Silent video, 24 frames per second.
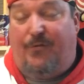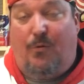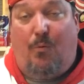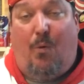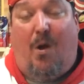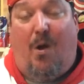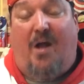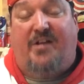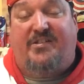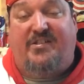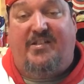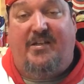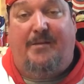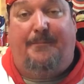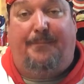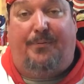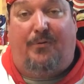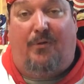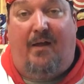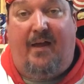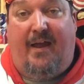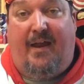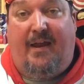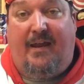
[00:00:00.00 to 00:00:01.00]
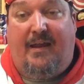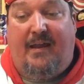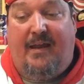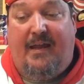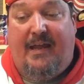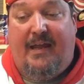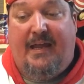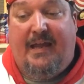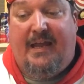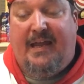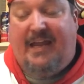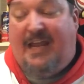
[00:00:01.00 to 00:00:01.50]
you watch him play,
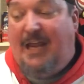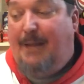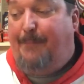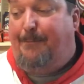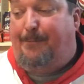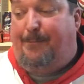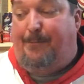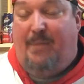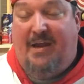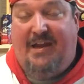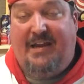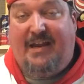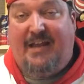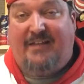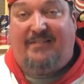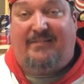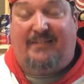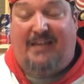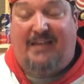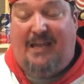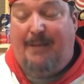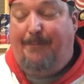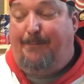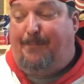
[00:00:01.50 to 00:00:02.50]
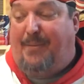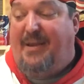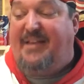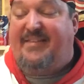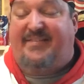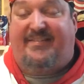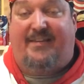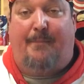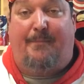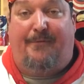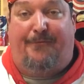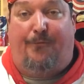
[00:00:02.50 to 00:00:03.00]
he
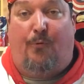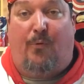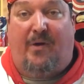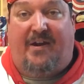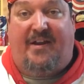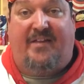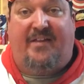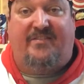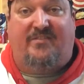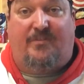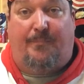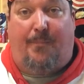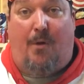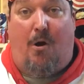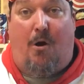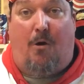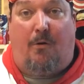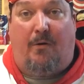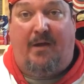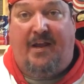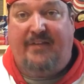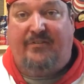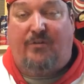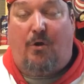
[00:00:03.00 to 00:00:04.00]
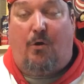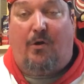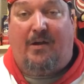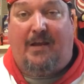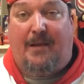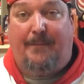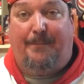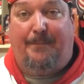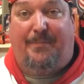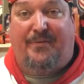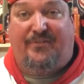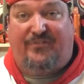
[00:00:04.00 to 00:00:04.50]
beats them before he gets the ball. He's
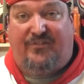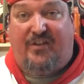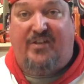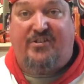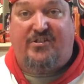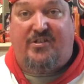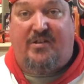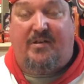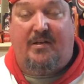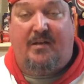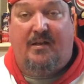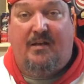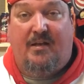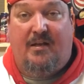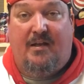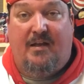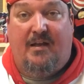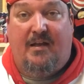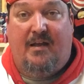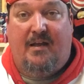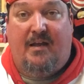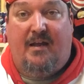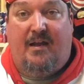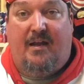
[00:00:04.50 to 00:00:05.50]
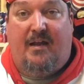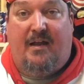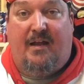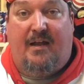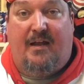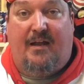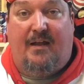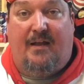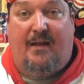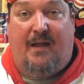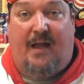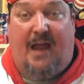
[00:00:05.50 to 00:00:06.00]
already in position.
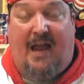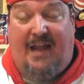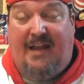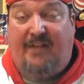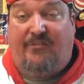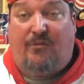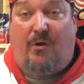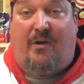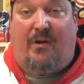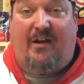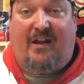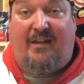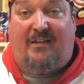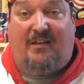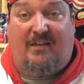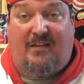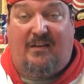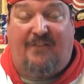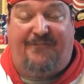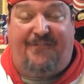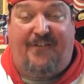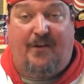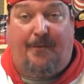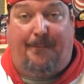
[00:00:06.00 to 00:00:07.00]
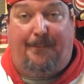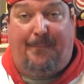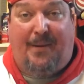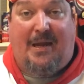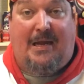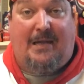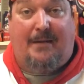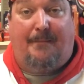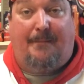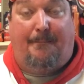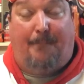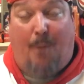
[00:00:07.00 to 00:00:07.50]
And he's already got the defender
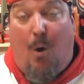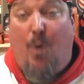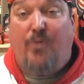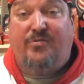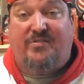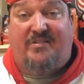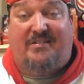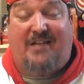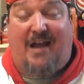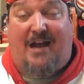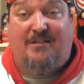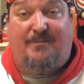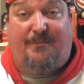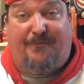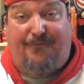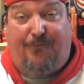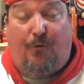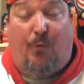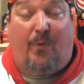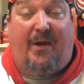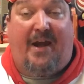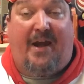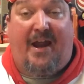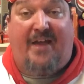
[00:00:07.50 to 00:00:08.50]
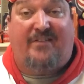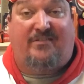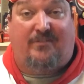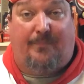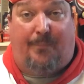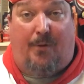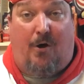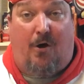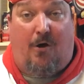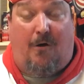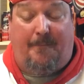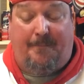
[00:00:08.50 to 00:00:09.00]
beat most of the times before he has the
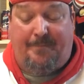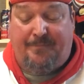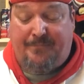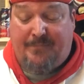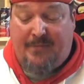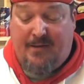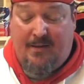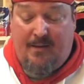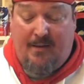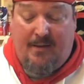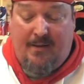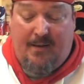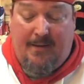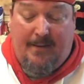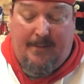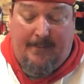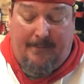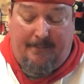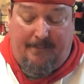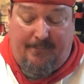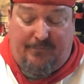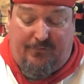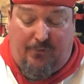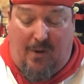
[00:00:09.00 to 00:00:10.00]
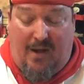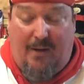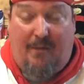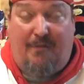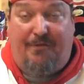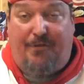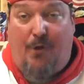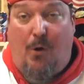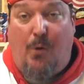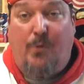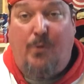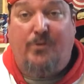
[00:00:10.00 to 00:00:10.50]
ball. So
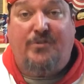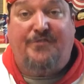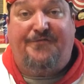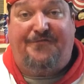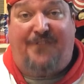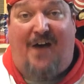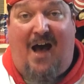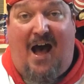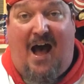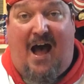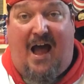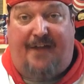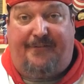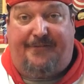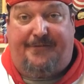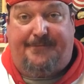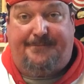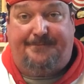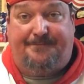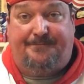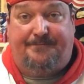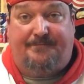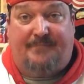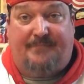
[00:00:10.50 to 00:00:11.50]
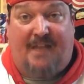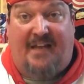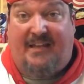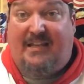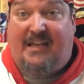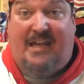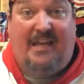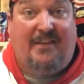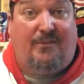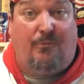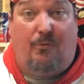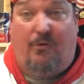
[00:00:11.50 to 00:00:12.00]
anyway, those five, and
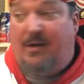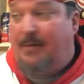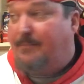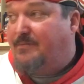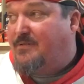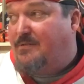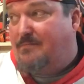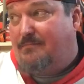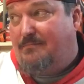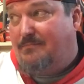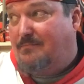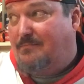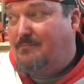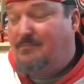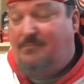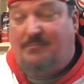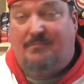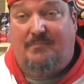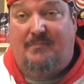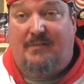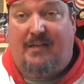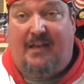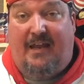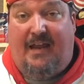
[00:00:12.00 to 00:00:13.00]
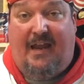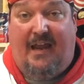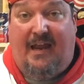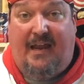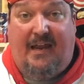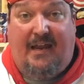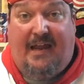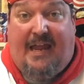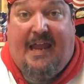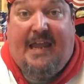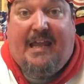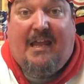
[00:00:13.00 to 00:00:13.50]
Keith Williams,
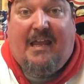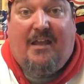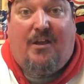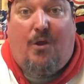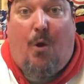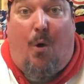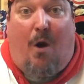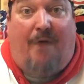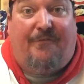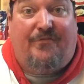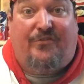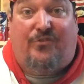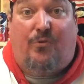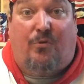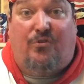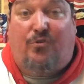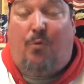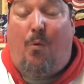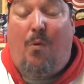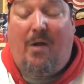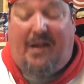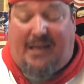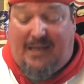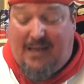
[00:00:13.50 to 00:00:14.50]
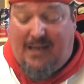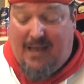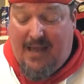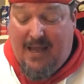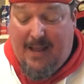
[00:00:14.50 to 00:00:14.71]
he can go off and score 20.